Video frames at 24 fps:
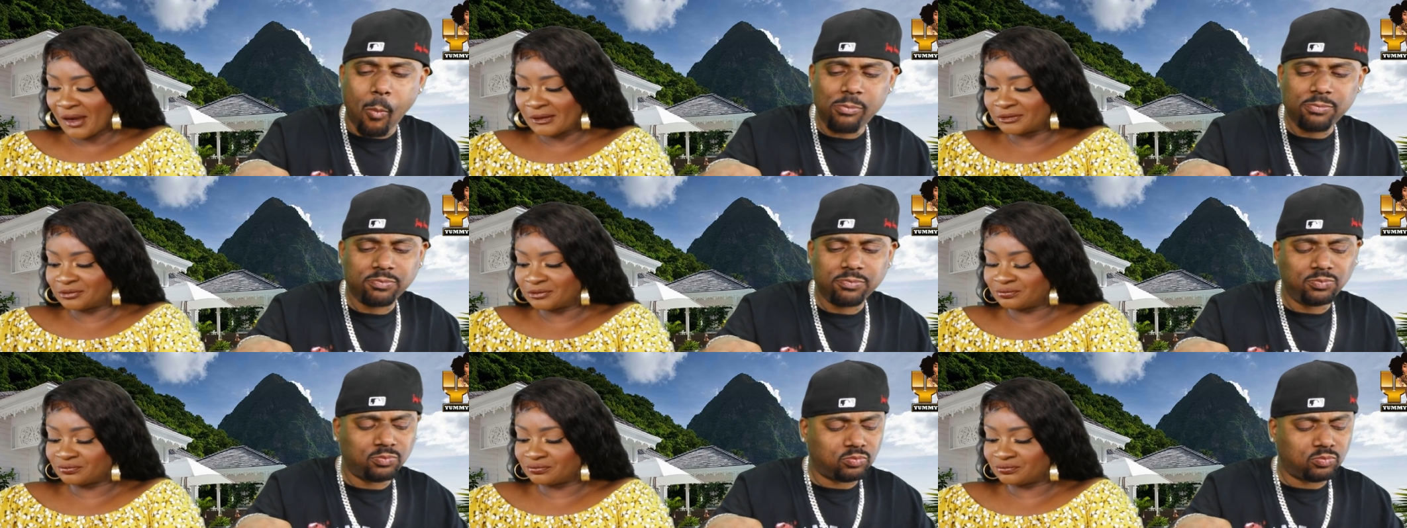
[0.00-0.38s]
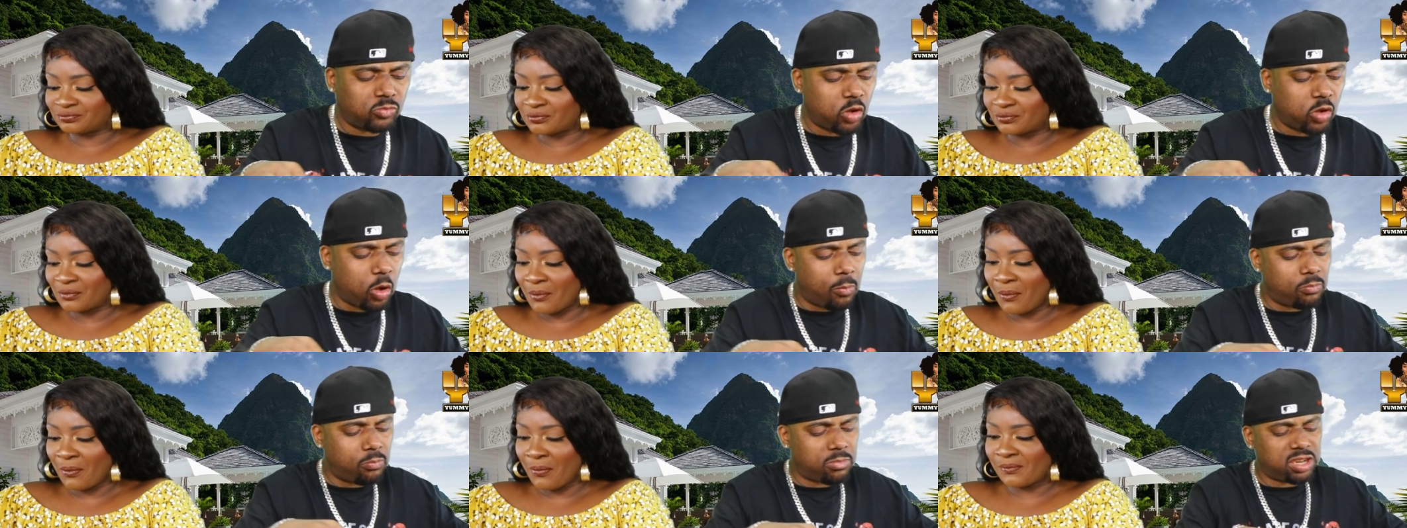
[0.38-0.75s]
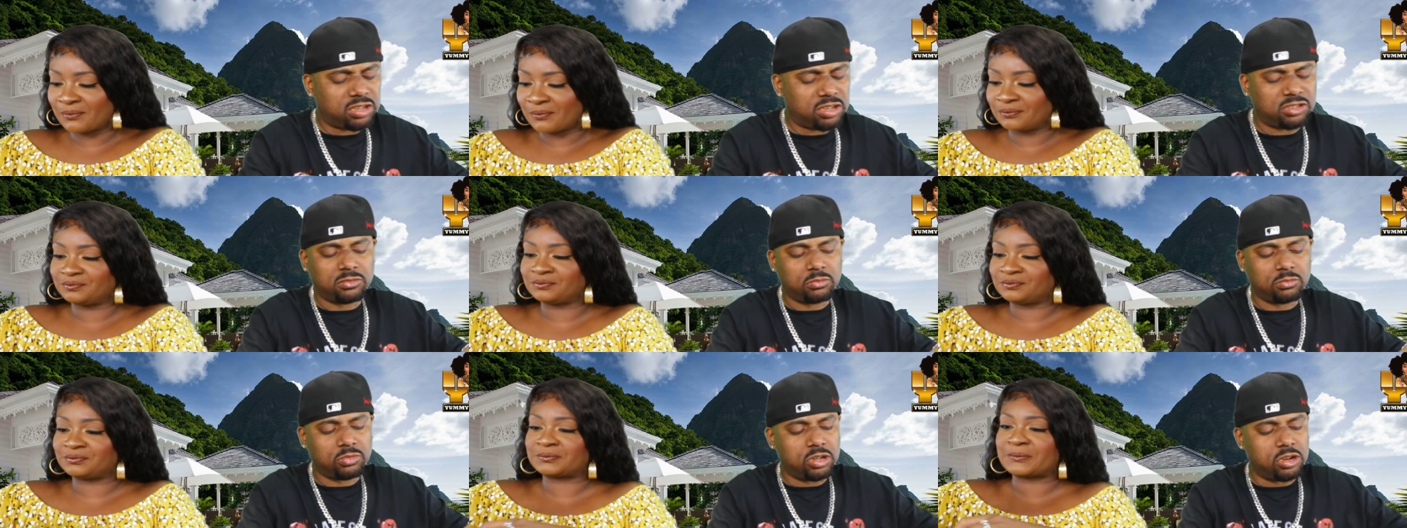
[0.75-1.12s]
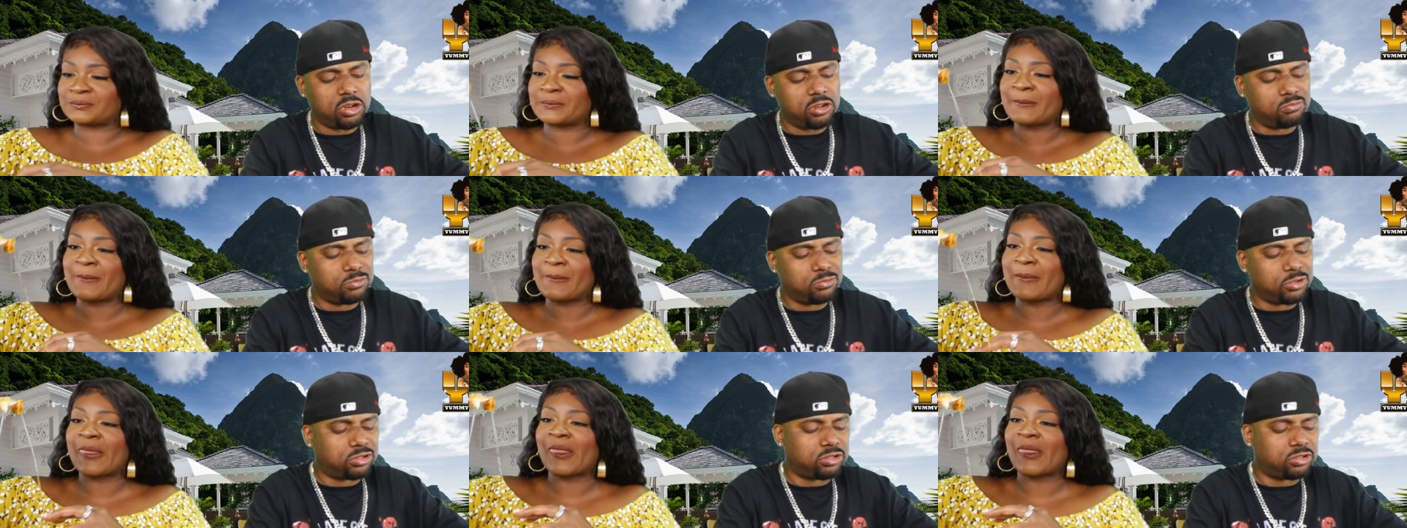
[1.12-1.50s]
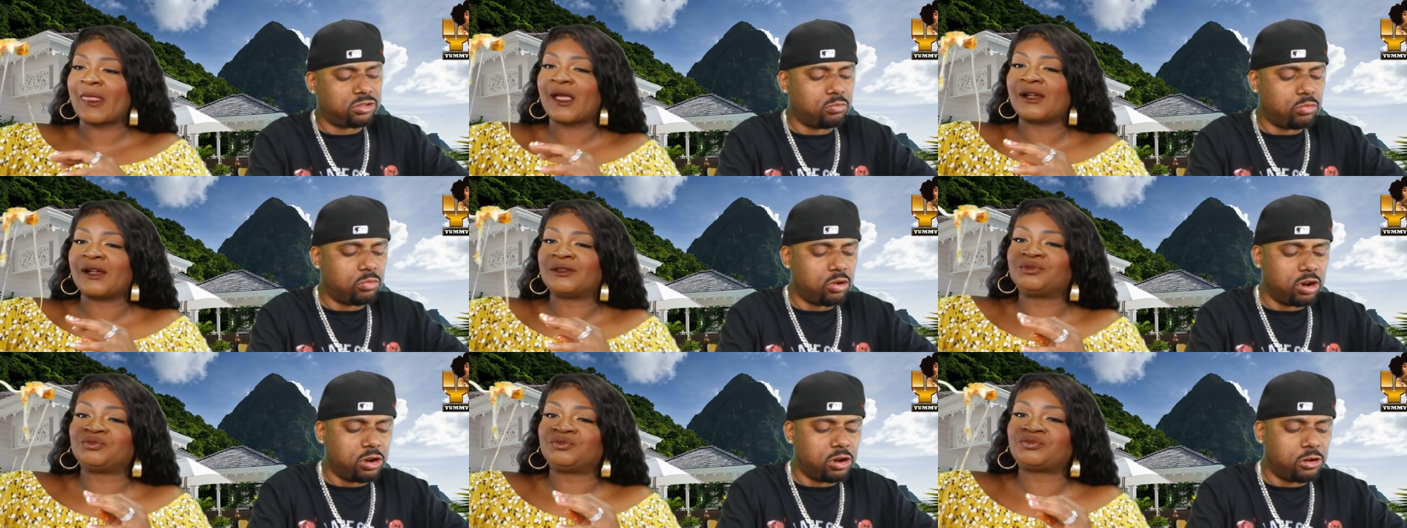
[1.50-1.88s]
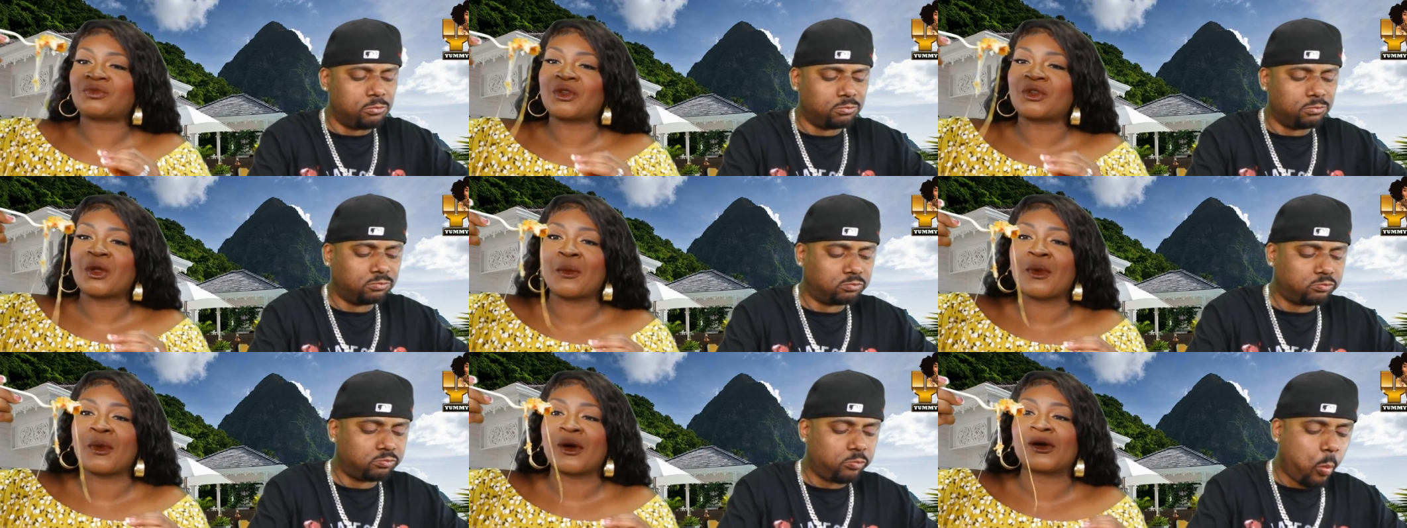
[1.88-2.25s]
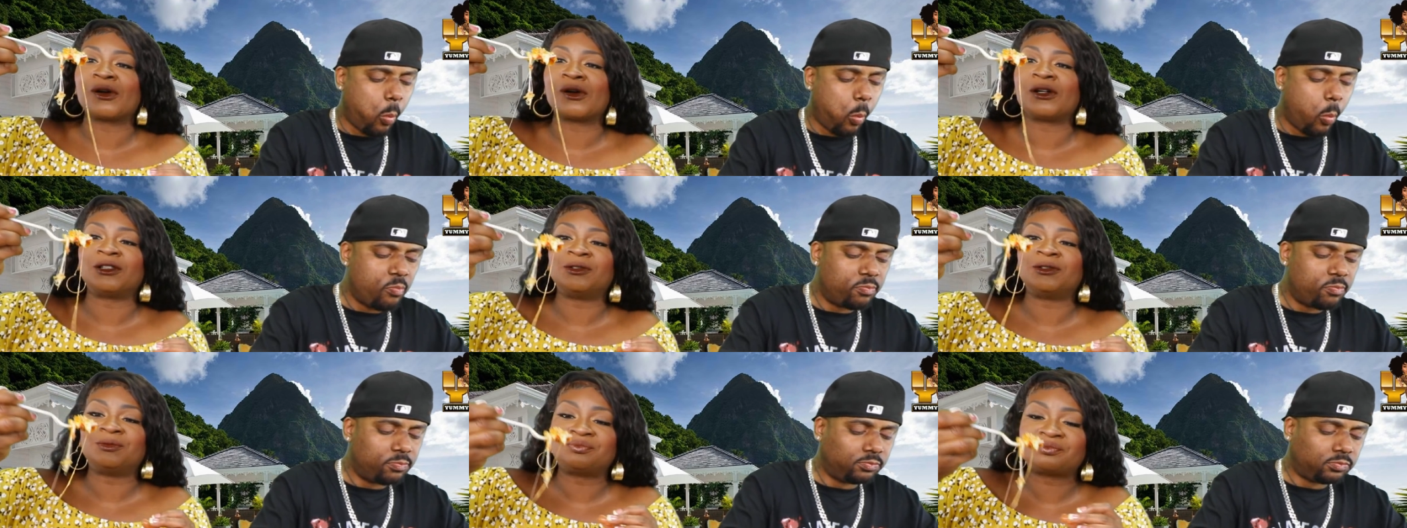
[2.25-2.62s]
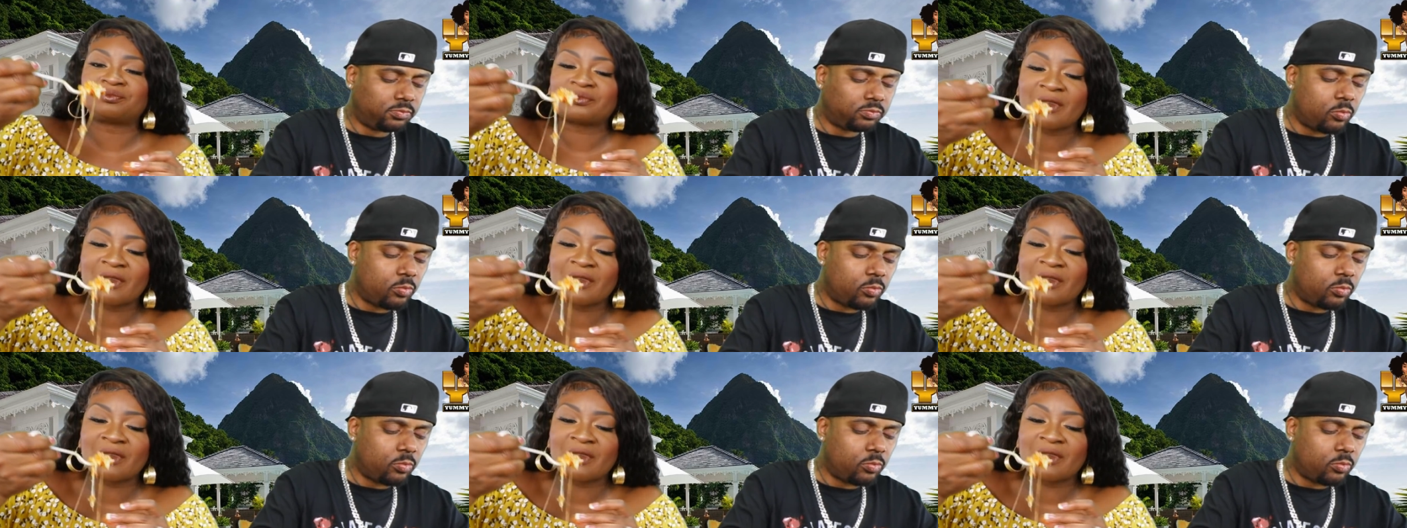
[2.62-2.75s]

Speaker 1: Mmm, that's mm. some good mushy bread. Oh my God.